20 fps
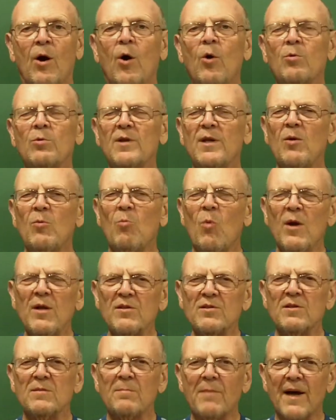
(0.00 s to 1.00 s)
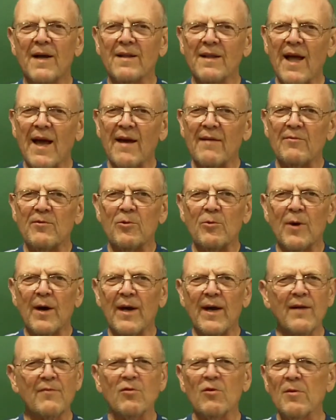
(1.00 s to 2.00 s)
Only once in my life do
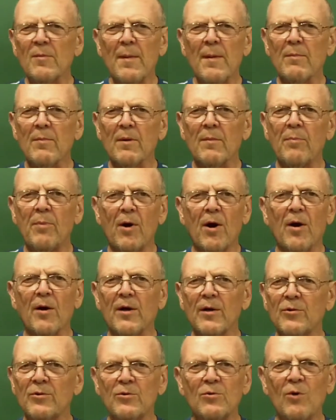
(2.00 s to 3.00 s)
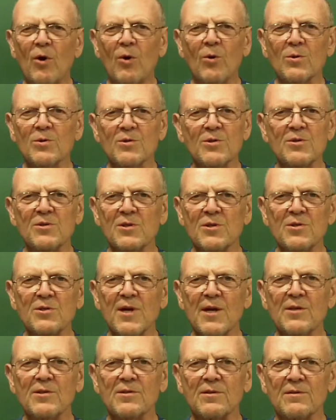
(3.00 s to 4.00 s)
I ever remember parring two holes in
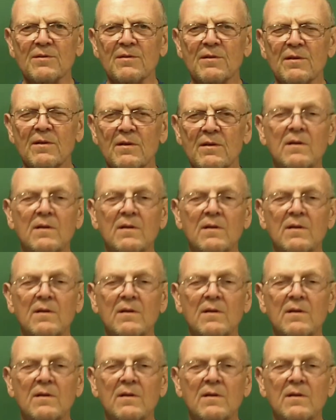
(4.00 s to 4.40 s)
succession.